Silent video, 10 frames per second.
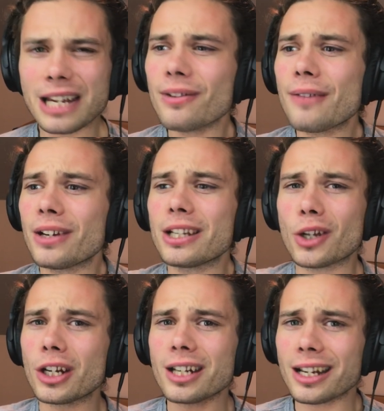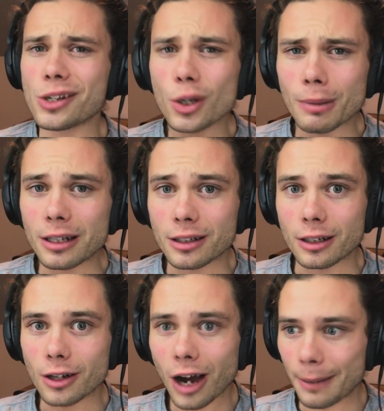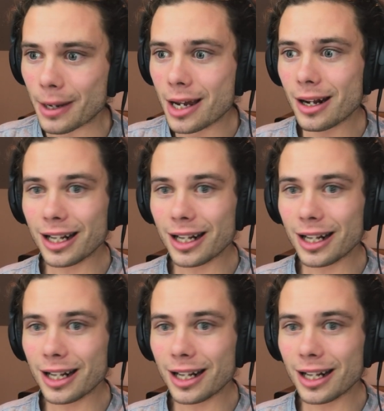Even if it is only taking 2 minutes at a time,